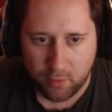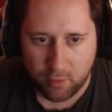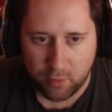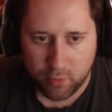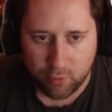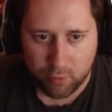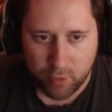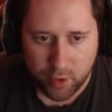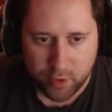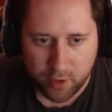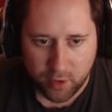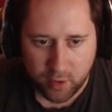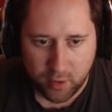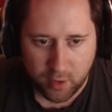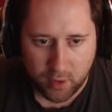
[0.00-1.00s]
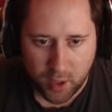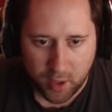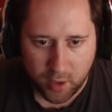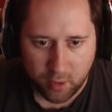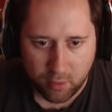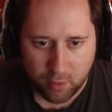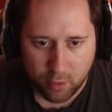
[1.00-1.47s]
rotten,
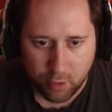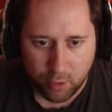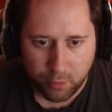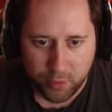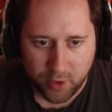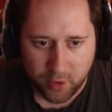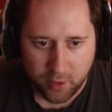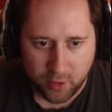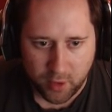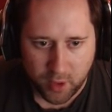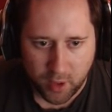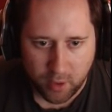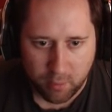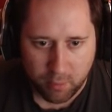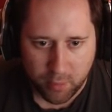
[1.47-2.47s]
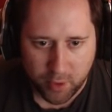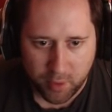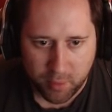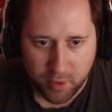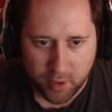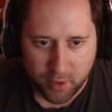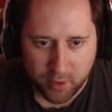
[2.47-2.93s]
no. Corpses, no. Body
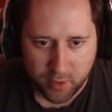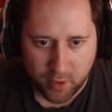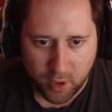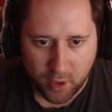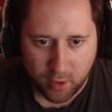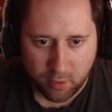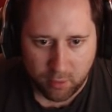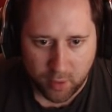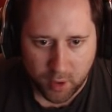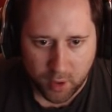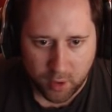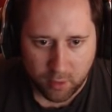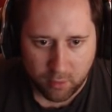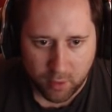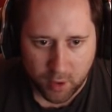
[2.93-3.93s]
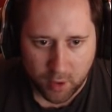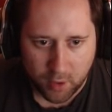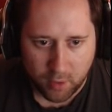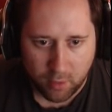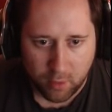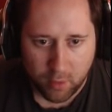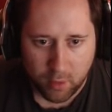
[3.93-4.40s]
parts, no. No, no,
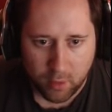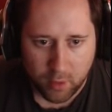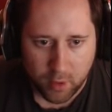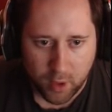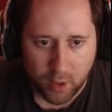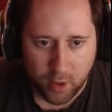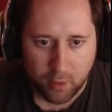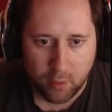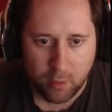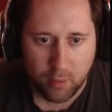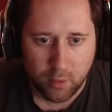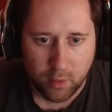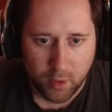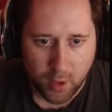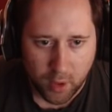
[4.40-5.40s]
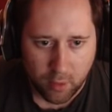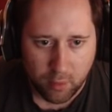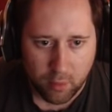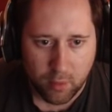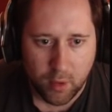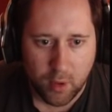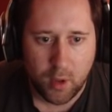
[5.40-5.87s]
no, no.
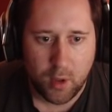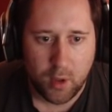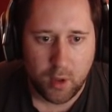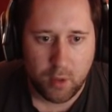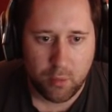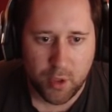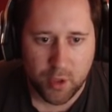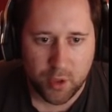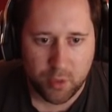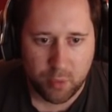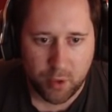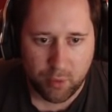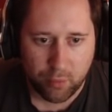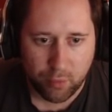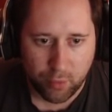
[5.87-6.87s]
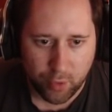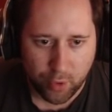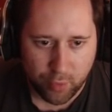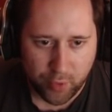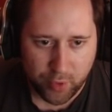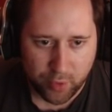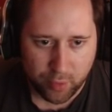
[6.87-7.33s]
We just want raw
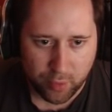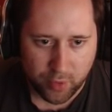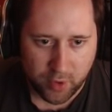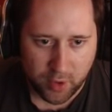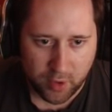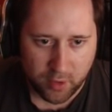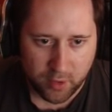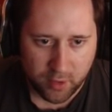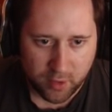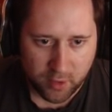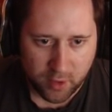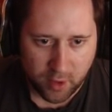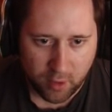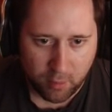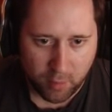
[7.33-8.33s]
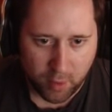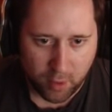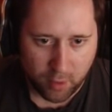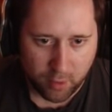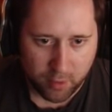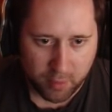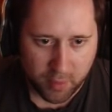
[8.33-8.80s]
resources, stone
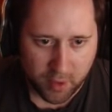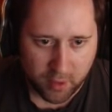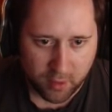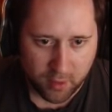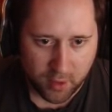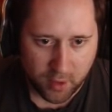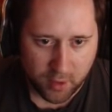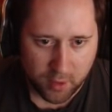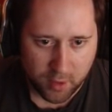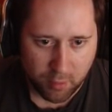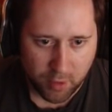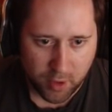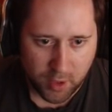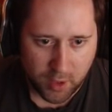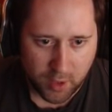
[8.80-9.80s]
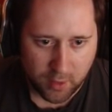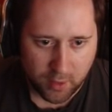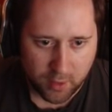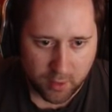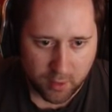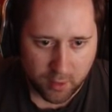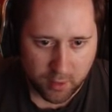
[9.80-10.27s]
blocks basically. Don't want any of
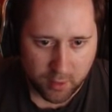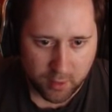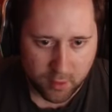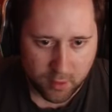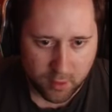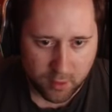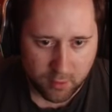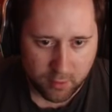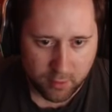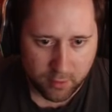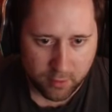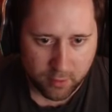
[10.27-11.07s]
this other stuff.